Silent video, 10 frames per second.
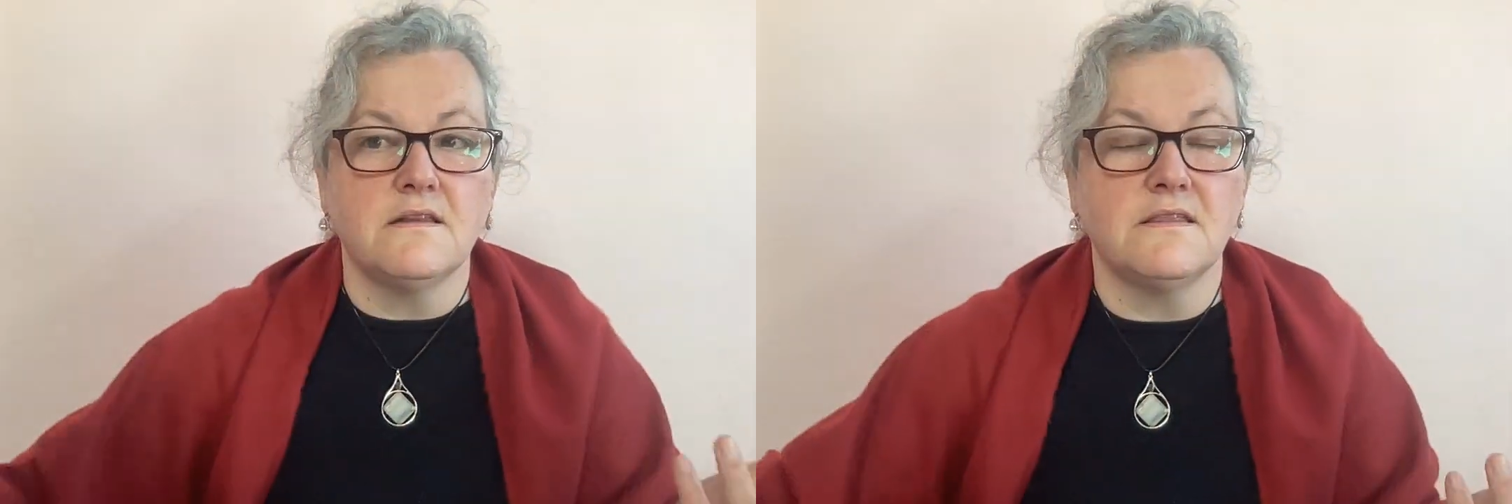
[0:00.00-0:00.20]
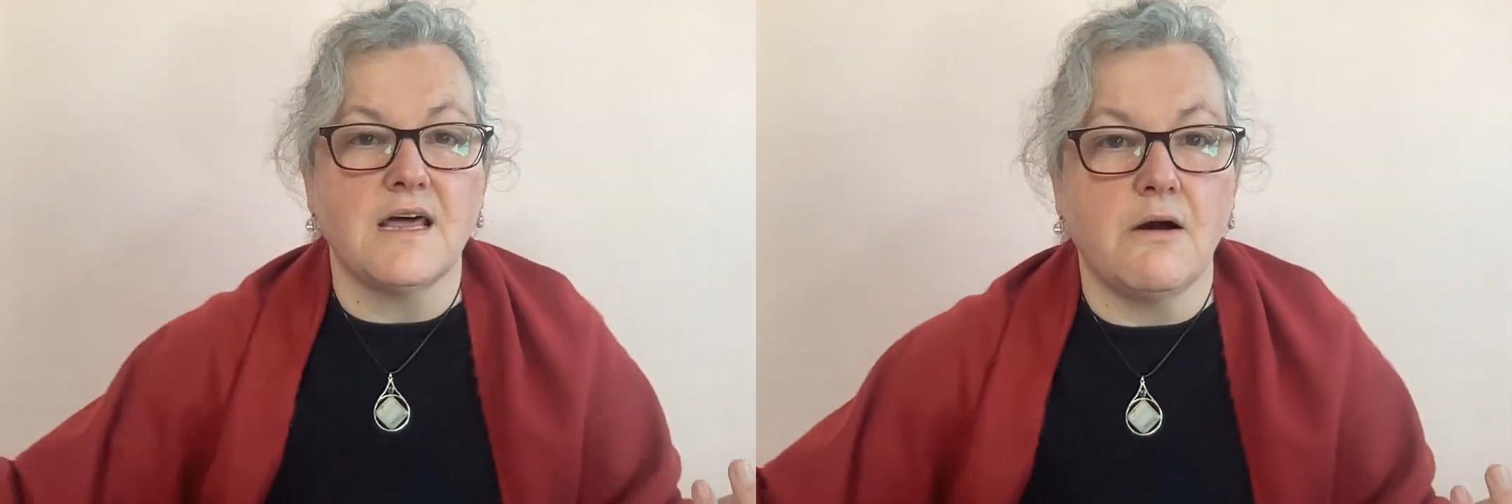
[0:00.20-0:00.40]

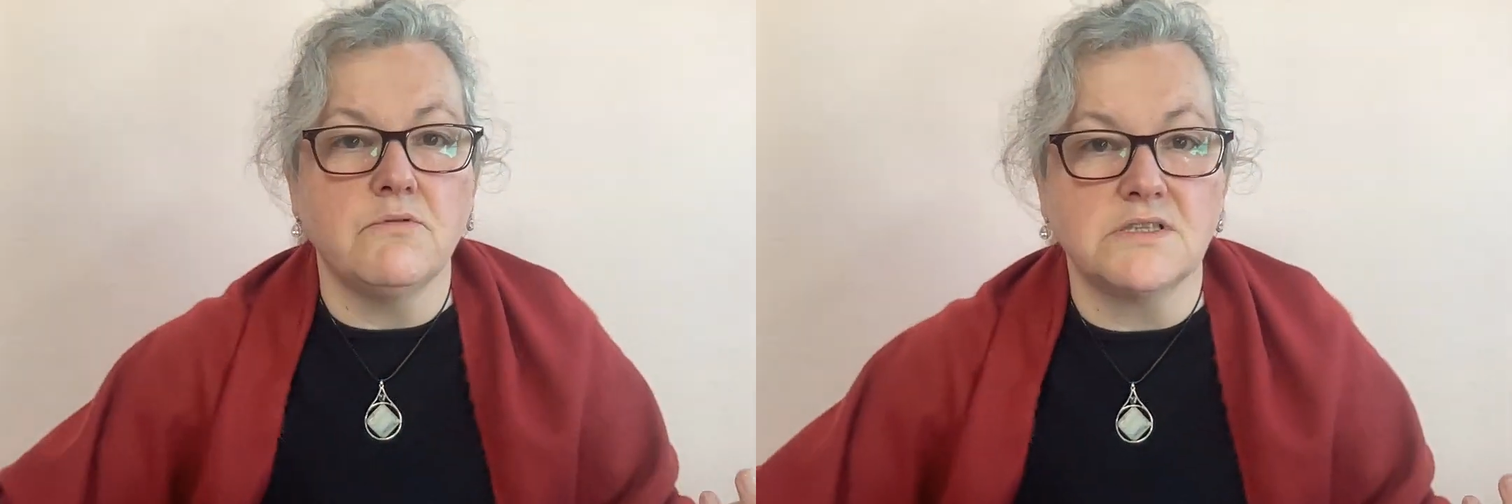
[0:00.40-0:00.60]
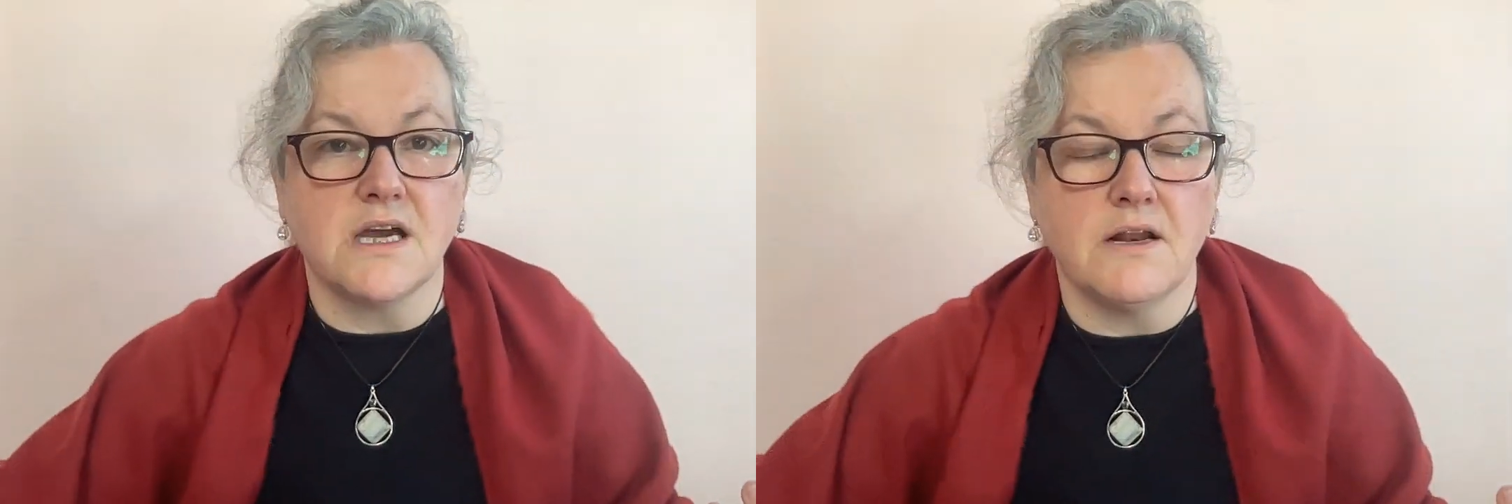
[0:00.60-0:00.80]
That
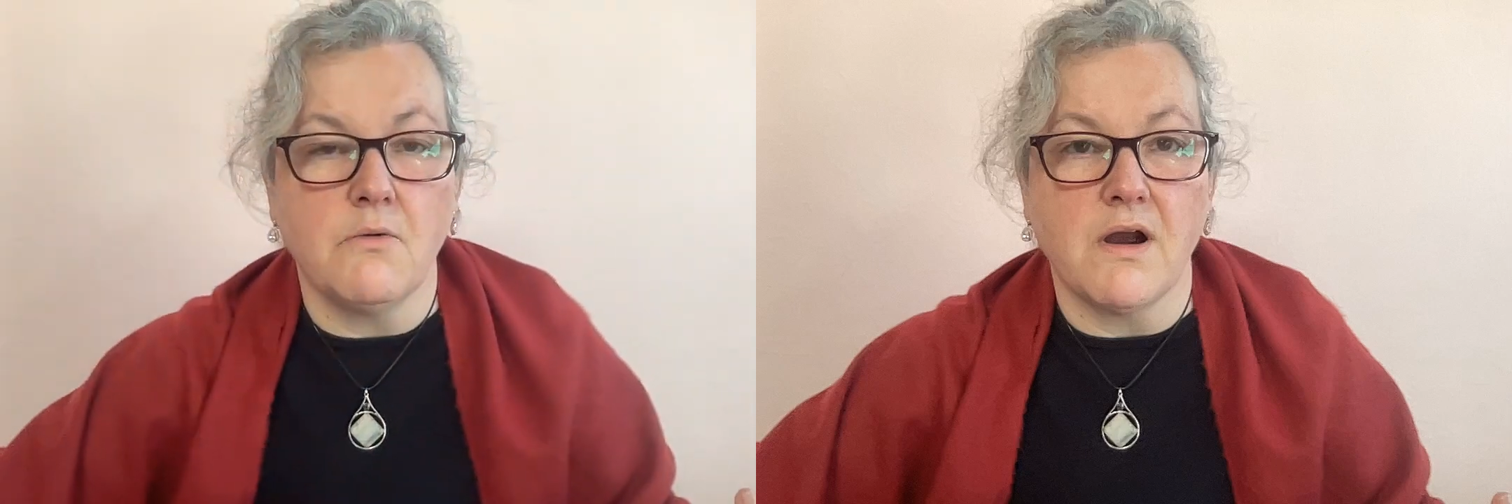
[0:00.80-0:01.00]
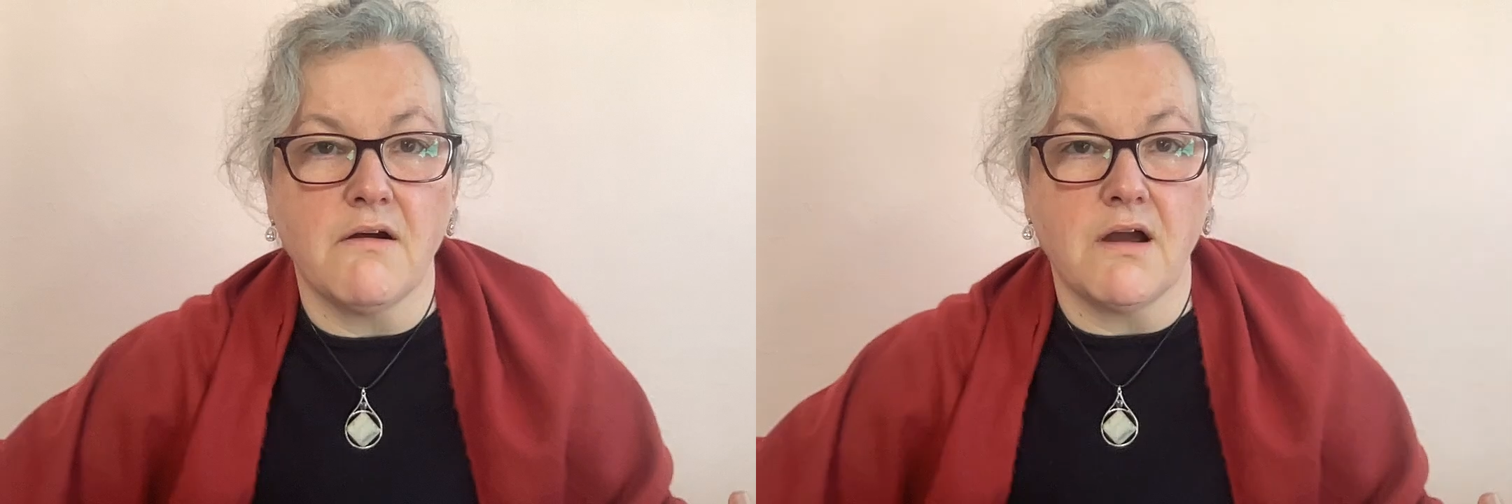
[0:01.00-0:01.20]
was kind of
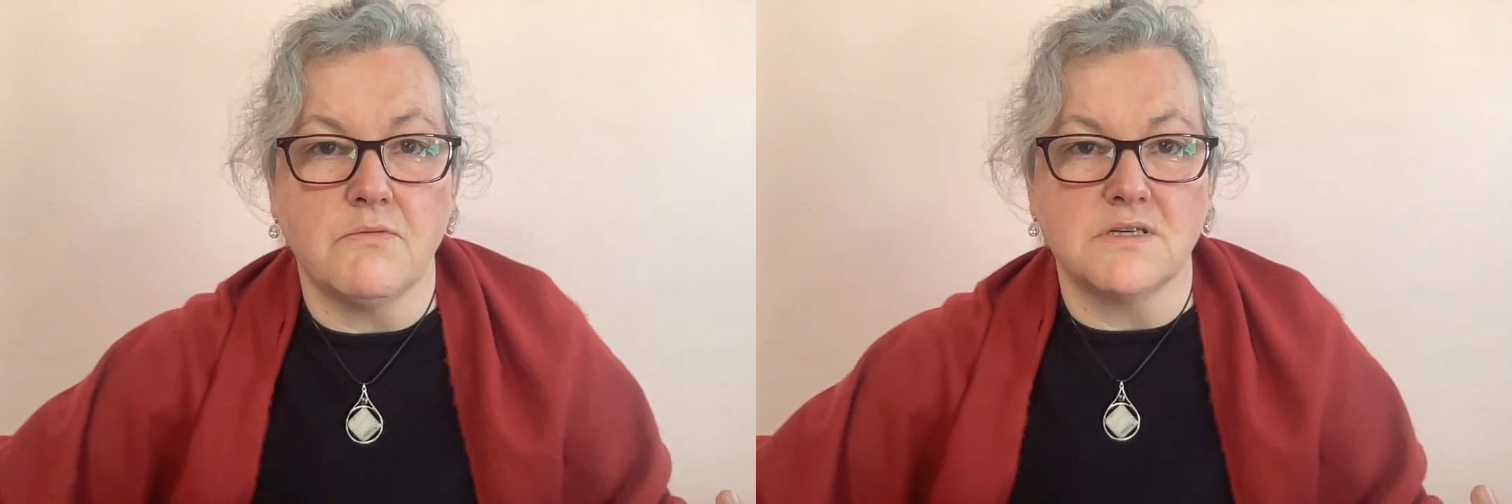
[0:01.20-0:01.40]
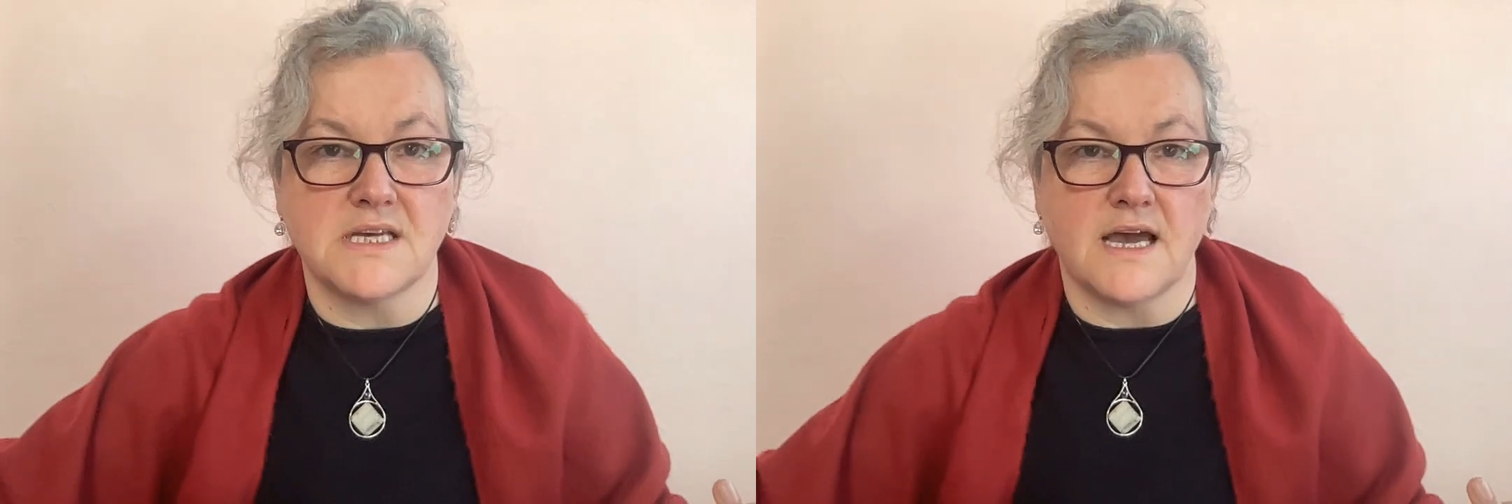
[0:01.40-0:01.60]
where I
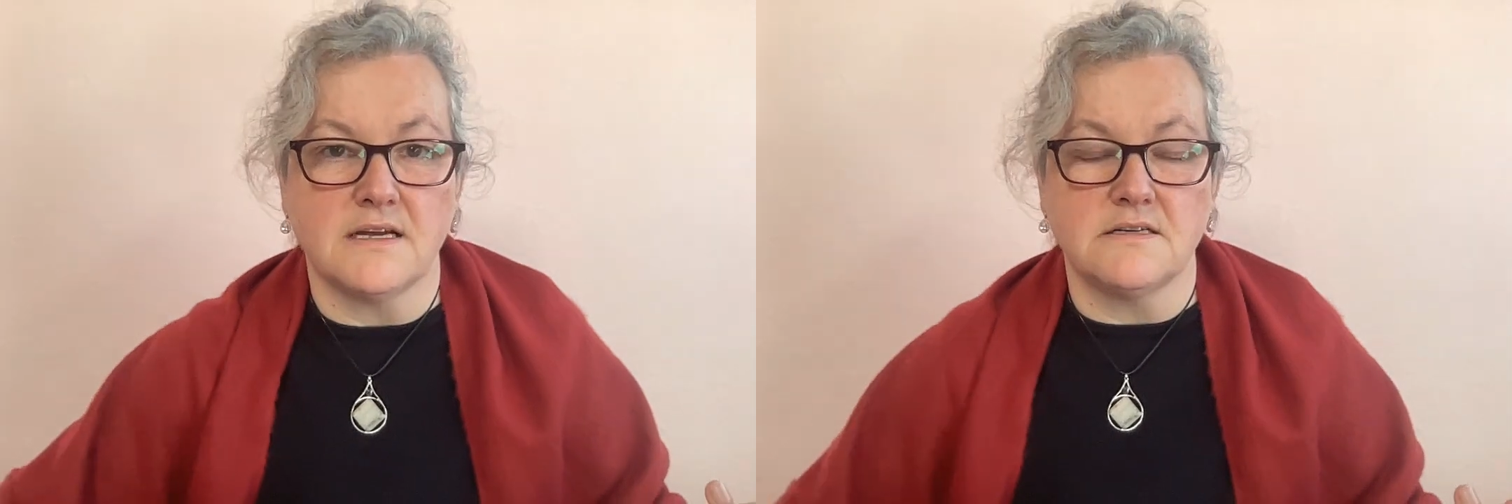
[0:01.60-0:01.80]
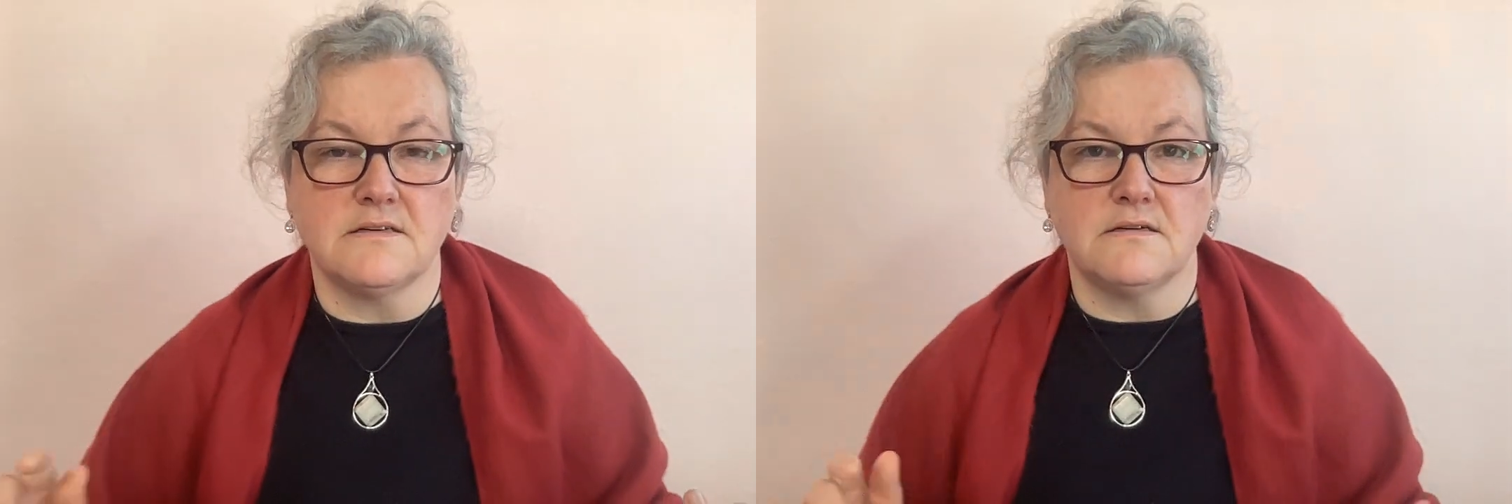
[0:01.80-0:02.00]
was at.